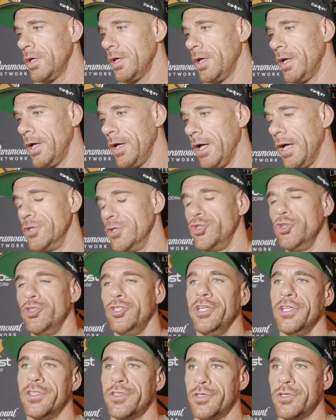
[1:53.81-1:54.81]
a
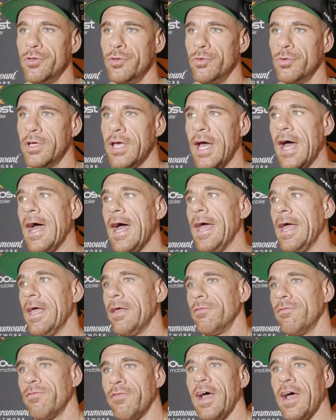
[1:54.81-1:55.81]
jiu-jitsu
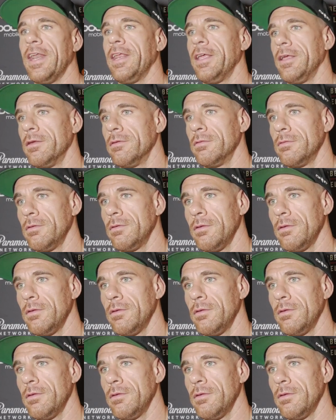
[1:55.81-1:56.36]
guy fighting